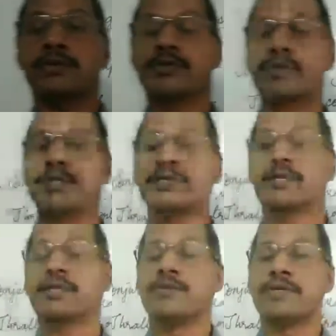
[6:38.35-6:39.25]
So these
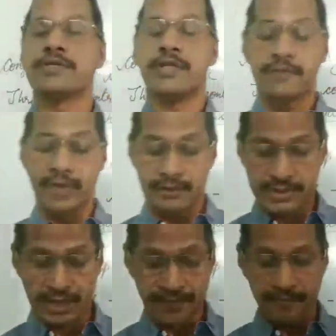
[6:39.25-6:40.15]
are the words that we have
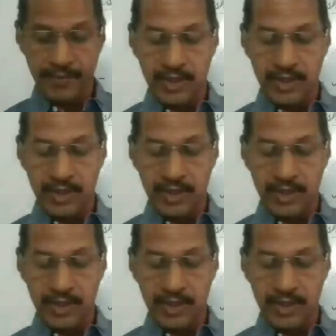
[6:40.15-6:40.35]
seen.